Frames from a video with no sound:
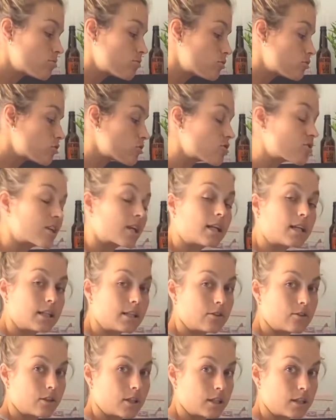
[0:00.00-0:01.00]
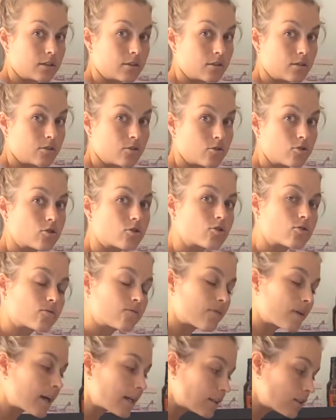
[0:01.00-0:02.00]
just get into it. Just
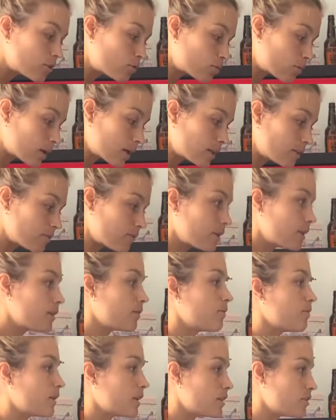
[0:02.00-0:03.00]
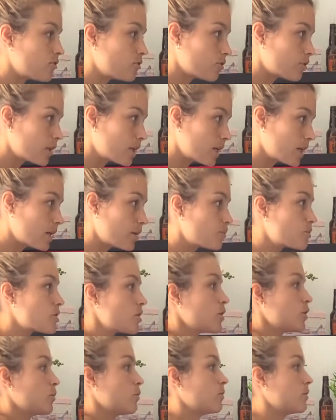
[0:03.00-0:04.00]
find the right way. Where is your hips?
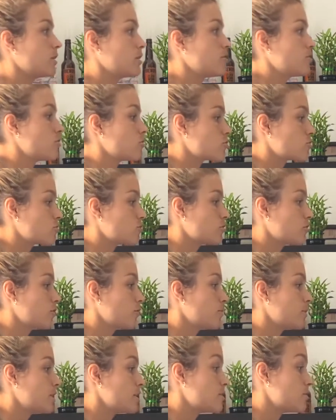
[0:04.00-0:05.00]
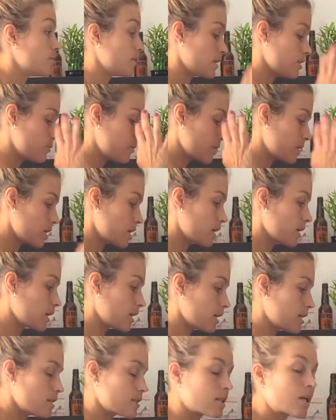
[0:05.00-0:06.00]
Where is your shoulder blades? Where is my eye
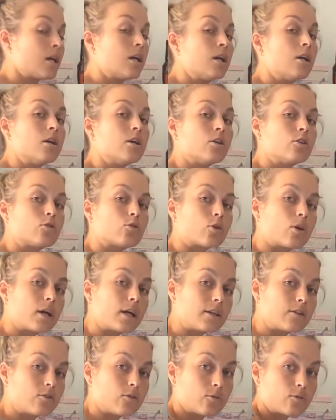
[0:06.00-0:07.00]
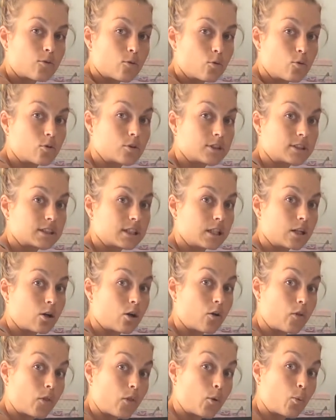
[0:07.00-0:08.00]
gaze? Try to focusing
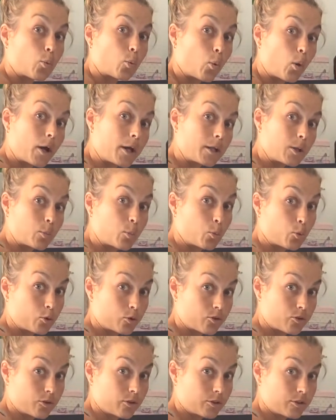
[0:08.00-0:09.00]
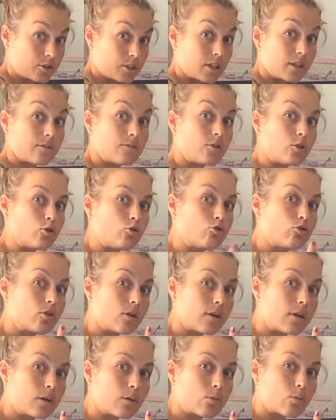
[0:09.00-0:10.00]
on the right muscles. If you do
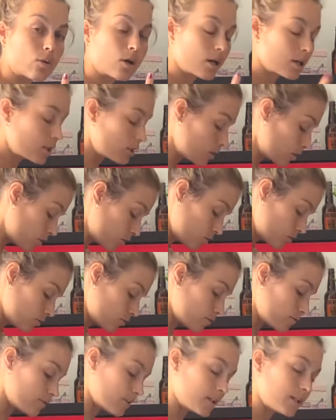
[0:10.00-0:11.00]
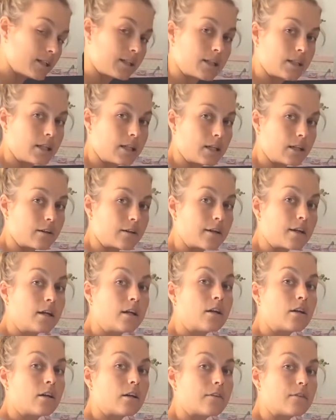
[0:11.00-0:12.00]
it right, you feel it here.
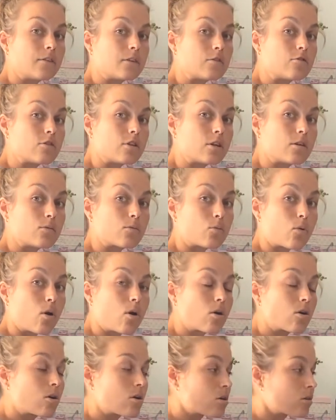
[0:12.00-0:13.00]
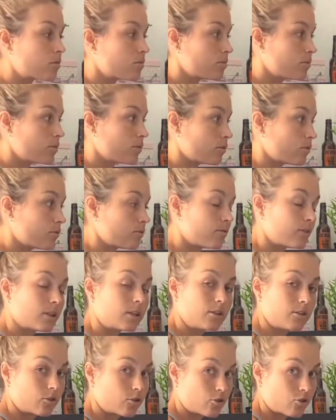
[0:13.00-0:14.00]
If you do it wrong, you feel
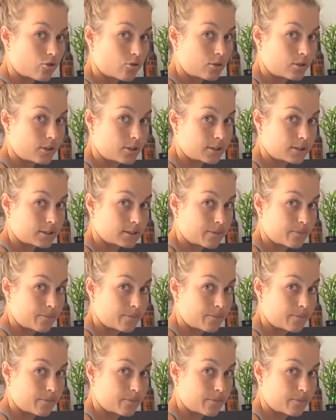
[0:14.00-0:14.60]
your shoulders.